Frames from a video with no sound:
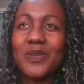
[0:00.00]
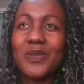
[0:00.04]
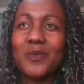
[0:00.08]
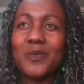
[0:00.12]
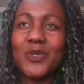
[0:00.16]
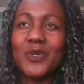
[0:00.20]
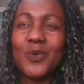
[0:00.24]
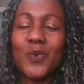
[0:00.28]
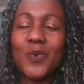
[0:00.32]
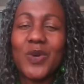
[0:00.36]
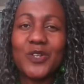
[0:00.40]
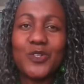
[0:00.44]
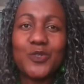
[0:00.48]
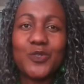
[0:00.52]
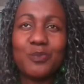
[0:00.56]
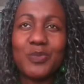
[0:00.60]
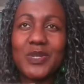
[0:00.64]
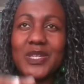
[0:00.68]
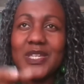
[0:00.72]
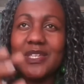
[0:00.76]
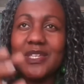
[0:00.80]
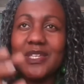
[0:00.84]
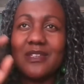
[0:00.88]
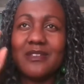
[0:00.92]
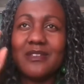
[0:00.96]
We don't want to
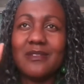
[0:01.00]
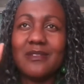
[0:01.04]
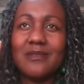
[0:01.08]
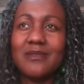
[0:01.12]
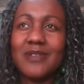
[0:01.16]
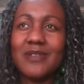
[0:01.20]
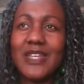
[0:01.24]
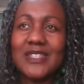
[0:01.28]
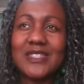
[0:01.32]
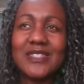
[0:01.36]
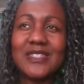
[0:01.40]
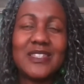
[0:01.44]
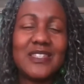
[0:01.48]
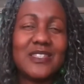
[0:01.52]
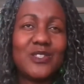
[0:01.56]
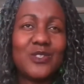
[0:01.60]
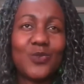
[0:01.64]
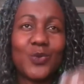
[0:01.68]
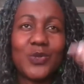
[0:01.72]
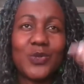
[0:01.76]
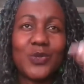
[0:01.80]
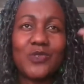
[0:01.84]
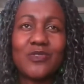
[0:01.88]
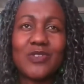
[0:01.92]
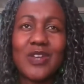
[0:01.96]
be
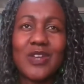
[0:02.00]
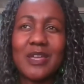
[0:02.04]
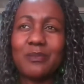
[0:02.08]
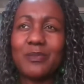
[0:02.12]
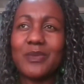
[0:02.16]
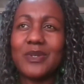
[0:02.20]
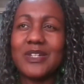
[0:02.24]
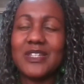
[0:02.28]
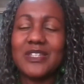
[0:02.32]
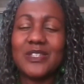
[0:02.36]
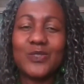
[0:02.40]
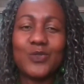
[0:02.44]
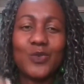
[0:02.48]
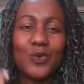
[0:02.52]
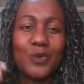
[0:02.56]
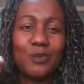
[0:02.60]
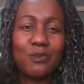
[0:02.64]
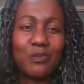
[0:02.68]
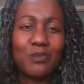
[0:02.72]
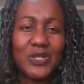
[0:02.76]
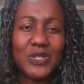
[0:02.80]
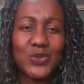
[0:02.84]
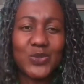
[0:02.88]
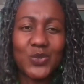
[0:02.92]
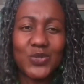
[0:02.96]
racist or tribalist or
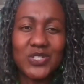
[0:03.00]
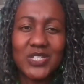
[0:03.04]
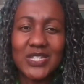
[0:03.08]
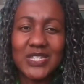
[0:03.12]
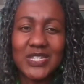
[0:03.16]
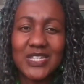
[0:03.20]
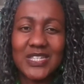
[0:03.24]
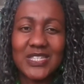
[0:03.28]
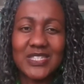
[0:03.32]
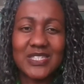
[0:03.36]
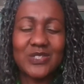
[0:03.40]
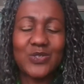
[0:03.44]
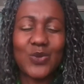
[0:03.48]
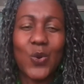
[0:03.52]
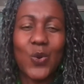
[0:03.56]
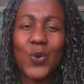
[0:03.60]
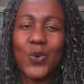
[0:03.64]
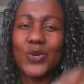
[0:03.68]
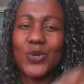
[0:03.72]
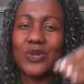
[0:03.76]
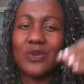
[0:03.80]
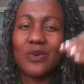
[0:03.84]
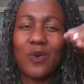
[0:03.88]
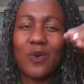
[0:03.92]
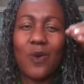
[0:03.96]
misogynist
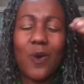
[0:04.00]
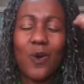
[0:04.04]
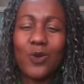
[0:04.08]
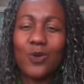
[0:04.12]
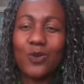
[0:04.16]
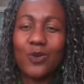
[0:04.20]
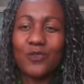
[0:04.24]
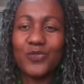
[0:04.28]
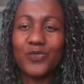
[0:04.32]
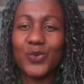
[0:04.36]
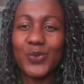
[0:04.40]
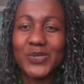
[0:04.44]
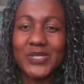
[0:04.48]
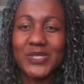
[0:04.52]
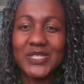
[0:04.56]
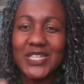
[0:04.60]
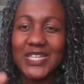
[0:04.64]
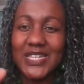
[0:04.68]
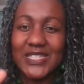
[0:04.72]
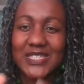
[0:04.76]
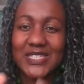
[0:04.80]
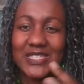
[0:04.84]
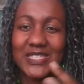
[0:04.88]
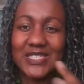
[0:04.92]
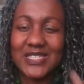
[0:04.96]
or all of those
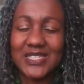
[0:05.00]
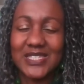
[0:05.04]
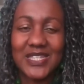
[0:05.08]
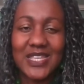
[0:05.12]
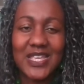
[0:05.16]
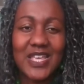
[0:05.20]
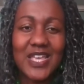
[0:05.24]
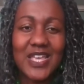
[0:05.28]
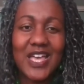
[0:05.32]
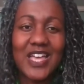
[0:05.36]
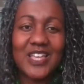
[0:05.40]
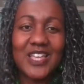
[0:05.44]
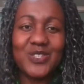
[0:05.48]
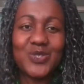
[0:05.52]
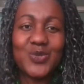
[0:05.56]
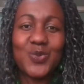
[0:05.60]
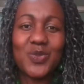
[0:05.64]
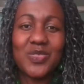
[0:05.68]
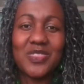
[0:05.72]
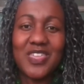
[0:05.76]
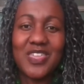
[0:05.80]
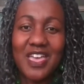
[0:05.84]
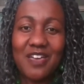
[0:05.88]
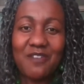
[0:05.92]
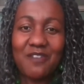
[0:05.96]
ists. And
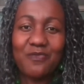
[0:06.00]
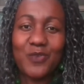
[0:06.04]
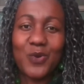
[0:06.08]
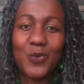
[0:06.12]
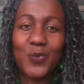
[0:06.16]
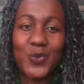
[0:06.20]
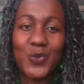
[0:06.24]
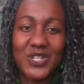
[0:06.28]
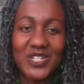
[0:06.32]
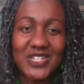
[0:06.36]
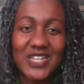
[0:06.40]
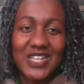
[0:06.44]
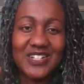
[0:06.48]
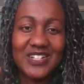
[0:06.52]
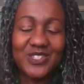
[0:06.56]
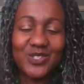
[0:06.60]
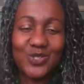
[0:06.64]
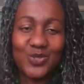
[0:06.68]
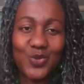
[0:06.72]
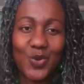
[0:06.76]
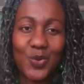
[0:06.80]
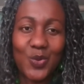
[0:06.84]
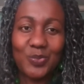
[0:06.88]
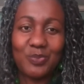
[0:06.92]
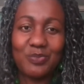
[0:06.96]
so therefore, we shall
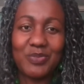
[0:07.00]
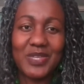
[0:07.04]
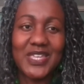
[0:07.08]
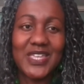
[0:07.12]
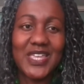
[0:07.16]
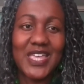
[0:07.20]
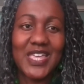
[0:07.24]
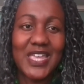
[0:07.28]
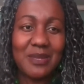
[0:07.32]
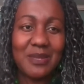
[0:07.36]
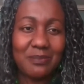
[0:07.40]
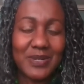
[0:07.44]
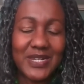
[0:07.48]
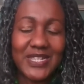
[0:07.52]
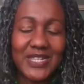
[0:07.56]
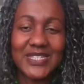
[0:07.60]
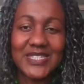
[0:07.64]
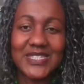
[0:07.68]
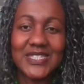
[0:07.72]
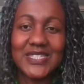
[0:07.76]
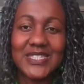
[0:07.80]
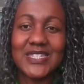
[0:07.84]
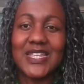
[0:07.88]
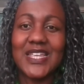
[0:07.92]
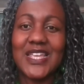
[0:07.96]
stop being
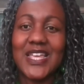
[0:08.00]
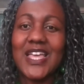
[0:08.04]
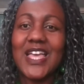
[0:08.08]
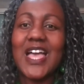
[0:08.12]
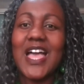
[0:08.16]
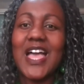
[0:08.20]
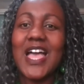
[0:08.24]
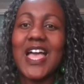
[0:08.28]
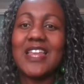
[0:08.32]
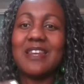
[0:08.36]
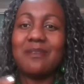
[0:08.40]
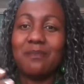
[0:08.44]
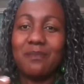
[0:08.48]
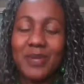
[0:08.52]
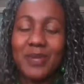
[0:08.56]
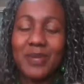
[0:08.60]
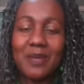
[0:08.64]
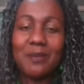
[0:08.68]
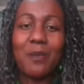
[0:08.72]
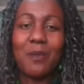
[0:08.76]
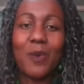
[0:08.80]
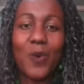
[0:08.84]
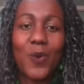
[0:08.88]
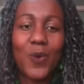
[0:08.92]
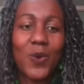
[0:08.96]
ableist and
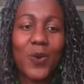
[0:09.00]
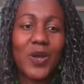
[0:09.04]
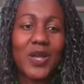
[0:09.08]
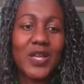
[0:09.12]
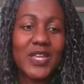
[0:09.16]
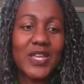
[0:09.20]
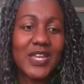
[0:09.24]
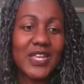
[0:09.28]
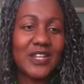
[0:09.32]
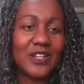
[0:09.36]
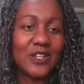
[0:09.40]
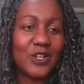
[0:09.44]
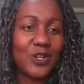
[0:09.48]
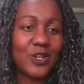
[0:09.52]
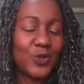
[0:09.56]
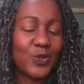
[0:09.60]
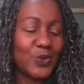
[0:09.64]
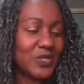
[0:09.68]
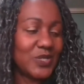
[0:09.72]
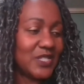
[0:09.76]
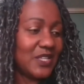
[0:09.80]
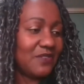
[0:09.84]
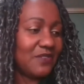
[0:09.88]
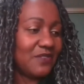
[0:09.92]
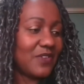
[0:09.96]
be more
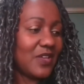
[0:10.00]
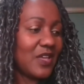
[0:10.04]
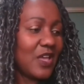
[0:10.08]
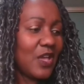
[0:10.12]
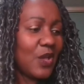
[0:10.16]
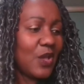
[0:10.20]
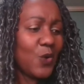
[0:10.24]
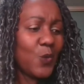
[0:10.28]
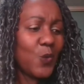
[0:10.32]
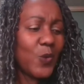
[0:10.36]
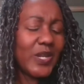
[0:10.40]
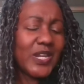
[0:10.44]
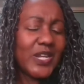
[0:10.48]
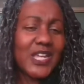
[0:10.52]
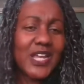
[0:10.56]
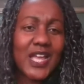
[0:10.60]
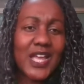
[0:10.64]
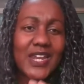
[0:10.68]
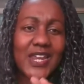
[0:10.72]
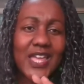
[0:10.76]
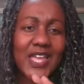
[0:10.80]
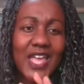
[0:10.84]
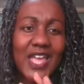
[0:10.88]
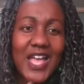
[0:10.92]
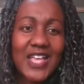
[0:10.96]
inclusive. Winnie,
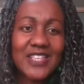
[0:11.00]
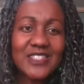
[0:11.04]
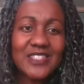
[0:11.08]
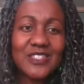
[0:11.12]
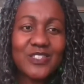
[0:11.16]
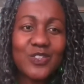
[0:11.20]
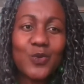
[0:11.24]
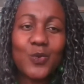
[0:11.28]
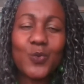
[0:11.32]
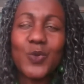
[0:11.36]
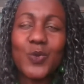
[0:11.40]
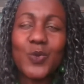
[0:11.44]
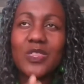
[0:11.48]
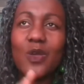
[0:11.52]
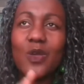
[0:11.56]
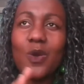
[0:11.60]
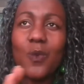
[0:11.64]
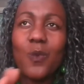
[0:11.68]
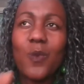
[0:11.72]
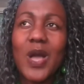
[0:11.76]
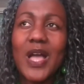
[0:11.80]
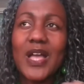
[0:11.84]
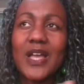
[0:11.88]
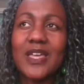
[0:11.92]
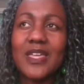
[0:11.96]
can I ask you, with
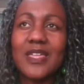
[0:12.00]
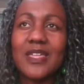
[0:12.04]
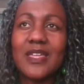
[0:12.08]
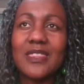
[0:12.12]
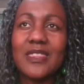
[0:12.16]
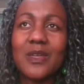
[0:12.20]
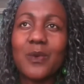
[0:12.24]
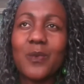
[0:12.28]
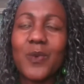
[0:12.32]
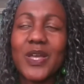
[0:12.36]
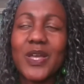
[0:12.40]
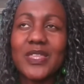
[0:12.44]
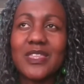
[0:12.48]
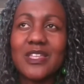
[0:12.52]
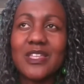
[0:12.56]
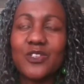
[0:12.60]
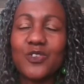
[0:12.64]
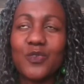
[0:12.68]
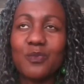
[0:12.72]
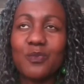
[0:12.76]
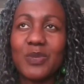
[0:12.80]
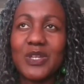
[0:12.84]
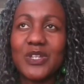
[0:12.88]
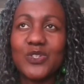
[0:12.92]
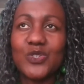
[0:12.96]
your work, the work that
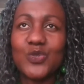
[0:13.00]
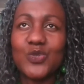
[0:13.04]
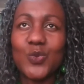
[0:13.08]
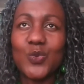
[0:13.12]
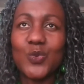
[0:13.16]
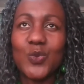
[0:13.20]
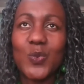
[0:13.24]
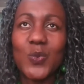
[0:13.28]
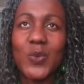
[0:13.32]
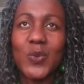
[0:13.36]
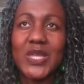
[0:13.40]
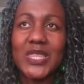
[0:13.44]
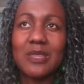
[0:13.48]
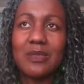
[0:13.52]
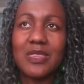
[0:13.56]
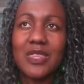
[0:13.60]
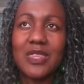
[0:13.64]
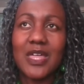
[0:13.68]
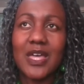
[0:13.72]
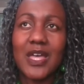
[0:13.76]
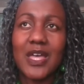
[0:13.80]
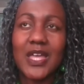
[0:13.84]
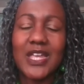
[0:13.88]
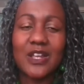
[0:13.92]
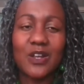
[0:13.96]
you've been doing
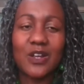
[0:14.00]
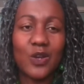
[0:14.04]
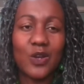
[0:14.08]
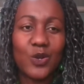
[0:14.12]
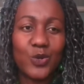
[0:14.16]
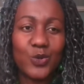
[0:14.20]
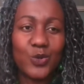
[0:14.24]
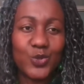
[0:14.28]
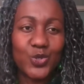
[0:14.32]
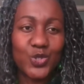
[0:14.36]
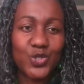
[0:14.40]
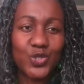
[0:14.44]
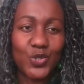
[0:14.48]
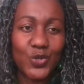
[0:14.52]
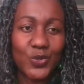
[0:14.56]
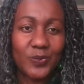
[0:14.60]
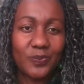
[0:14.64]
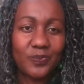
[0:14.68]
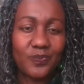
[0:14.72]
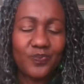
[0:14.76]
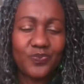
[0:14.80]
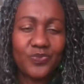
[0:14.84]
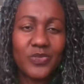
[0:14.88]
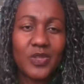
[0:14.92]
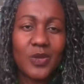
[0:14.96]
with
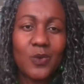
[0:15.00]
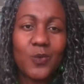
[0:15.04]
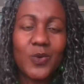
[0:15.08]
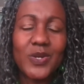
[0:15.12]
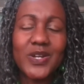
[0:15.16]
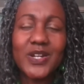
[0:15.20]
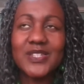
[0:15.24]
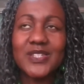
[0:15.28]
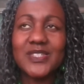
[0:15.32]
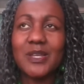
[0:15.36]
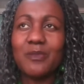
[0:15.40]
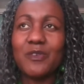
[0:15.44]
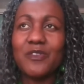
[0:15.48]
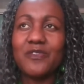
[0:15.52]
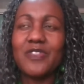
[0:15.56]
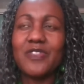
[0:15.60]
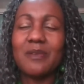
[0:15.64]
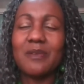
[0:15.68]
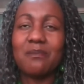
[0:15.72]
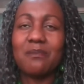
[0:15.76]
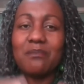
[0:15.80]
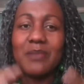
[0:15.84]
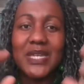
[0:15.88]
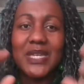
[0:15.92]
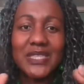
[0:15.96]
inclusion, what are some of
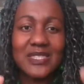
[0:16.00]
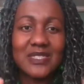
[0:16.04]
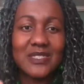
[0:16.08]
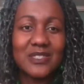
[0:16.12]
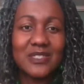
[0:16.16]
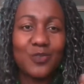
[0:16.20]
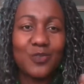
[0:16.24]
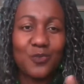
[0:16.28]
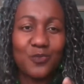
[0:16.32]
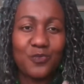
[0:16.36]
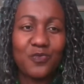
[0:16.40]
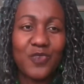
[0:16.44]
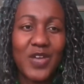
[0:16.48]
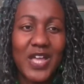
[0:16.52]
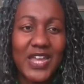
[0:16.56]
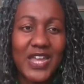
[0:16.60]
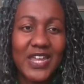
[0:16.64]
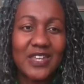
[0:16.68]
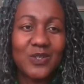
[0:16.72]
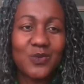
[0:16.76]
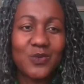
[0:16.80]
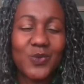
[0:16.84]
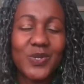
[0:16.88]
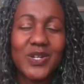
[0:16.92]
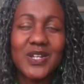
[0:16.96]
the myths you
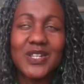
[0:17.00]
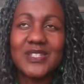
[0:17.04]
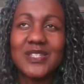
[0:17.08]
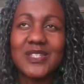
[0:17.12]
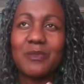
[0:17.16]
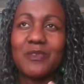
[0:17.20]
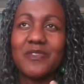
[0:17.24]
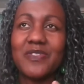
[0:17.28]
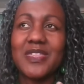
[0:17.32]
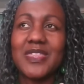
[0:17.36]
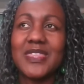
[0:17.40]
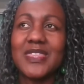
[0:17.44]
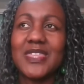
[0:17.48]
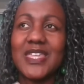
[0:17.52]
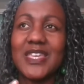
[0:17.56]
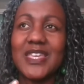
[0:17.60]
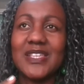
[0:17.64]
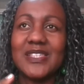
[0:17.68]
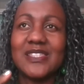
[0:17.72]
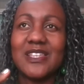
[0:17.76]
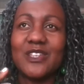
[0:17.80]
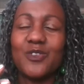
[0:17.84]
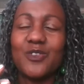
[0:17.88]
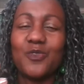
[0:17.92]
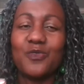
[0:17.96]
find? What are some of the
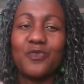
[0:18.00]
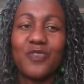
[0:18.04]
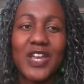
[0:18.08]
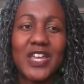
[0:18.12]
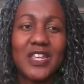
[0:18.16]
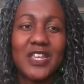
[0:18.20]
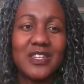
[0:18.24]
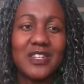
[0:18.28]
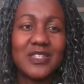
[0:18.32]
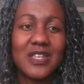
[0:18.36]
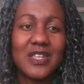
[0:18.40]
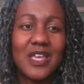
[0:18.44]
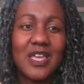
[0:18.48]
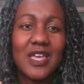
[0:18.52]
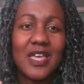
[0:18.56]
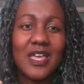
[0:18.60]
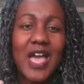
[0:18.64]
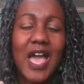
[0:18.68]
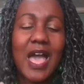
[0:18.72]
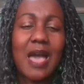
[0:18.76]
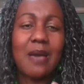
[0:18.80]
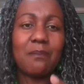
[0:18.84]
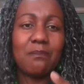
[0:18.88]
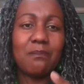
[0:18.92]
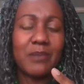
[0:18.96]
things that you find
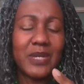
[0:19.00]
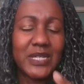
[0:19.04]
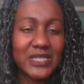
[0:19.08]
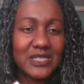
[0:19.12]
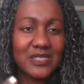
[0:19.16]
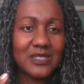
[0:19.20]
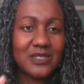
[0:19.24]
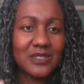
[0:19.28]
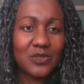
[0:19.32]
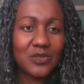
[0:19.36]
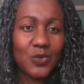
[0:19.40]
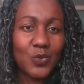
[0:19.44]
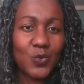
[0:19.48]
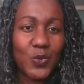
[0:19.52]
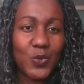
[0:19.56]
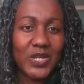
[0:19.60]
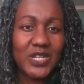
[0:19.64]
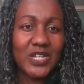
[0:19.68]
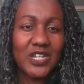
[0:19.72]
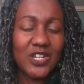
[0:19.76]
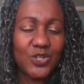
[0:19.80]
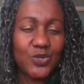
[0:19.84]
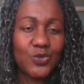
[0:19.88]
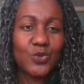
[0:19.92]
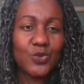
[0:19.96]
are myths
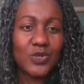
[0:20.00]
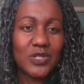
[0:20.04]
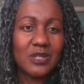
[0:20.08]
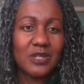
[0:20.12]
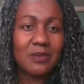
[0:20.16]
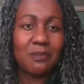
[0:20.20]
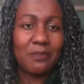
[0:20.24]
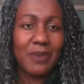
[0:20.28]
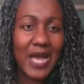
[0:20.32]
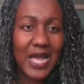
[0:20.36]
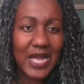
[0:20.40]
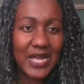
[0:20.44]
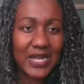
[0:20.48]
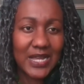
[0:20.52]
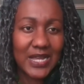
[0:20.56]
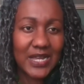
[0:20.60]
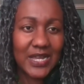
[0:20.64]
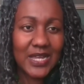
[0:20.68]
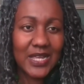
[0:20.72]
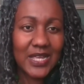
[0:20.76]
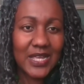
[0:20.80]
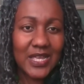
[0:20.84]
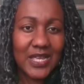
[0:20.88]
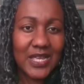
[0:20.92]
we need to debunk?